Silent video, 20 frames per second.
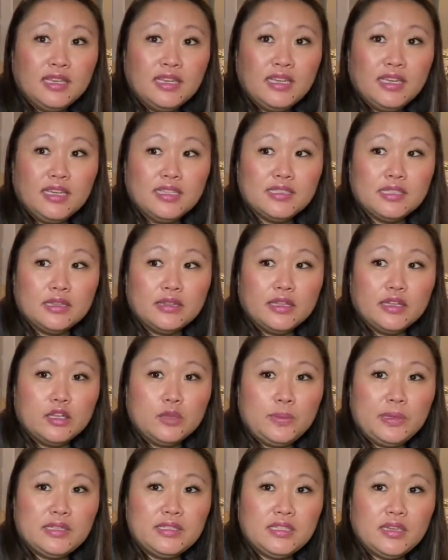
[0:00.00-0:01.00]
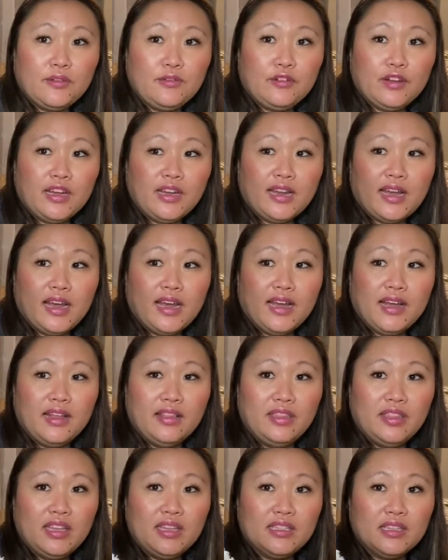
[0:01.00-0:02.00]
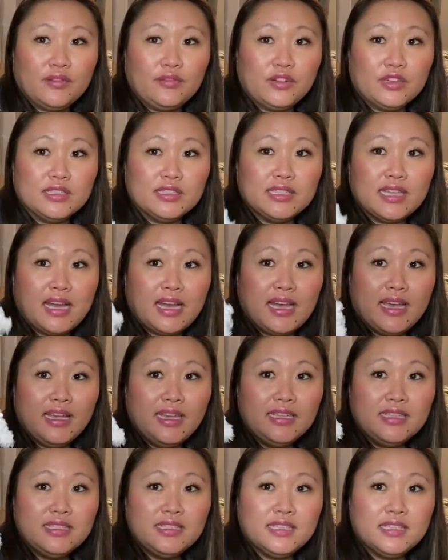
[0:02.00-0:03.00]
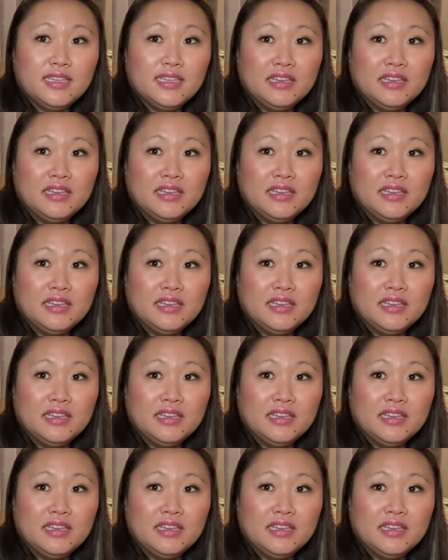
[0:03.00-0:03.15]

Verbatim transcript: It's a little bit different on the different sides,